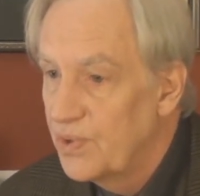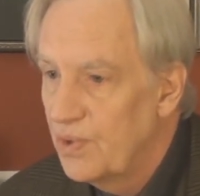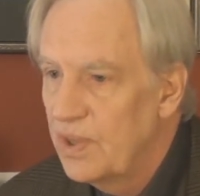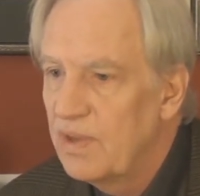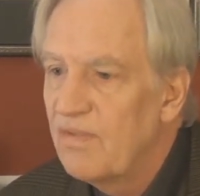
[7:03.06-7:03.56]

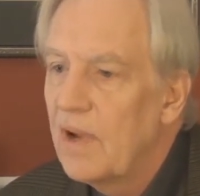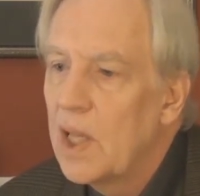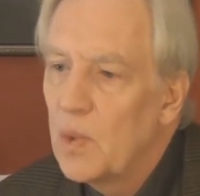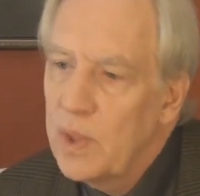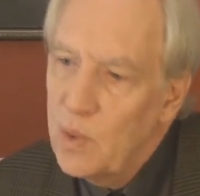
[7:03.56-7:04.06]
During the
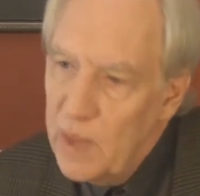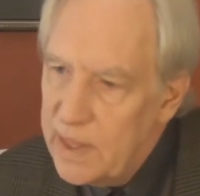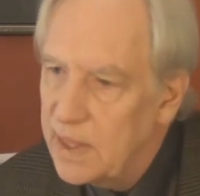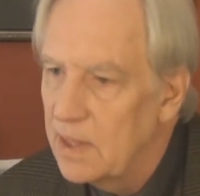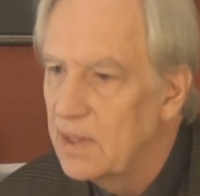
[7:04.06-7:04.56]
following
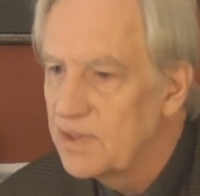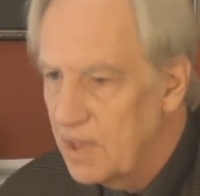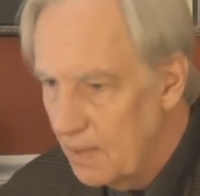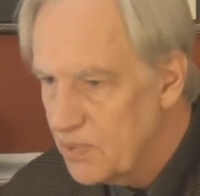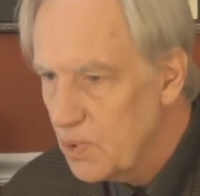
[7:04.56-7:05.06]
weekend,
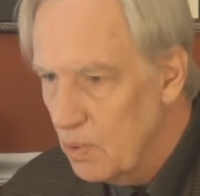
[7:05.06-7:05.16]
attempts